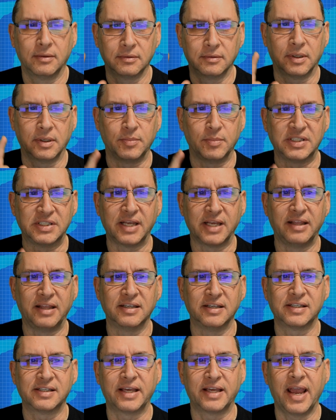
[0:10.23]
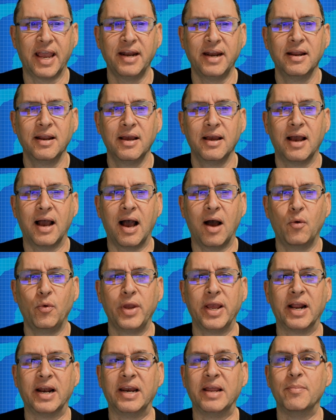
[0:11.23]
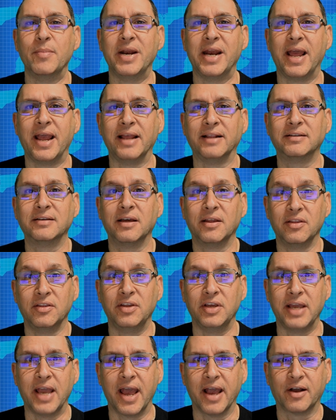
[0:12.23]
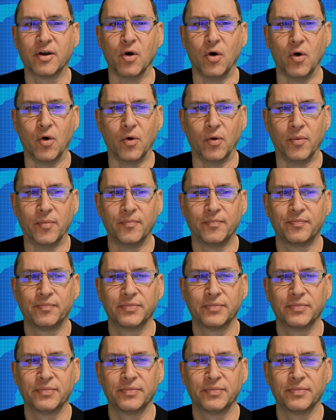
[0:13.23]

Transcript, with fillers: Let me say this again, how we eliminate the echo.